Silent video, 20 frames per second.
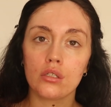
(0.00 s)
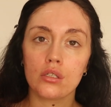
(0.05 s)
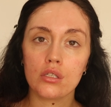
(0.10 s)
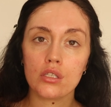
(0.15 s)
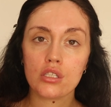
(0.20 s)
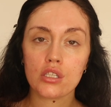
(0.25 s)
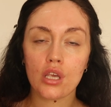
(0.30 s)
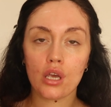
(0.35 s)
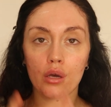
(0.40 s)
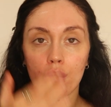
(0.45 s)

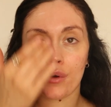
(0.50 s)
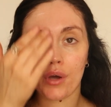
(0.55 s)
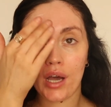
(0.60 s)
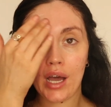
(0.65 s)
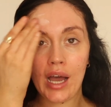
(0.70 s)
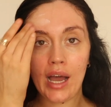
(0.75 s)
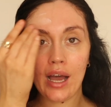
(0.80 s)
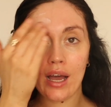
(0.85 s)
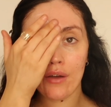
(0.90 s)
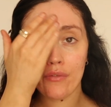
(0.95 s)
So
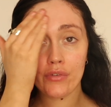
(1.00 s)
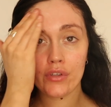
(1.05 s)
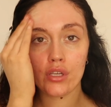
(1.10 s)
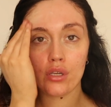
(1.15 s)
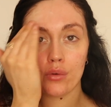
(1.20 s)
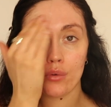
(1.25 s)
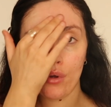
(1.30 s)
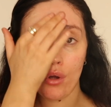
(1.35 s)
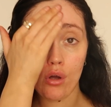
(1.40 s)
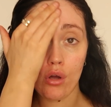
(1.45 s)
have
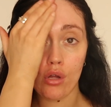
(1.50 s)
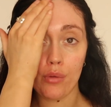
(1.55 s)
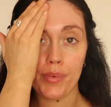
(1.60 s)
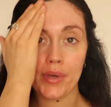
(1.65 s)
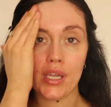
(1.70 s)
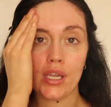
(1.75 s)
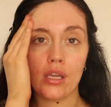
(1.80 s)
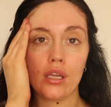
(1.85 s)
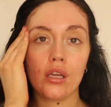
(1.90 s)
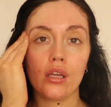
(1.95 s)
you all
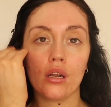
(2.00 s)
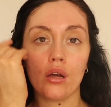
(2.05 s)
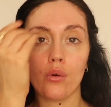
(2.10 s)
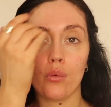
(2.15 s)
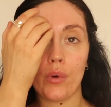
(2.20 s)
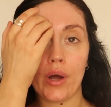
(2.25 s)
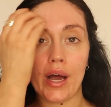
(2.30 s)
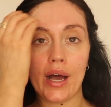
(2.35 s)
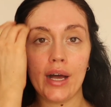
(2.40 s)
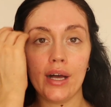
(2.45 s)
been
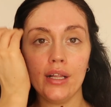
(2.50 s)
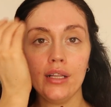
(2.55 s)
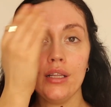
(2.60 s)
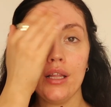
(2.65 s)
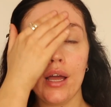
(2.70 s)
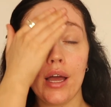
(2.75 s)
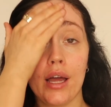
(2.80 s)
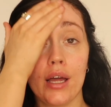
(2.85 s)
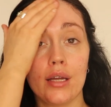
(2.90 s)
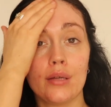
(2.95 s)
well?